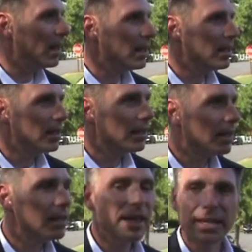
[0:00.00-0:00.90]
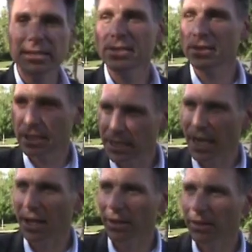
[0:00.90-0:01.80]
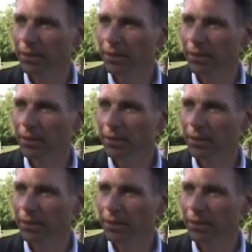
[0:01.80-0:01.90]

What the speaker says: A license to sell.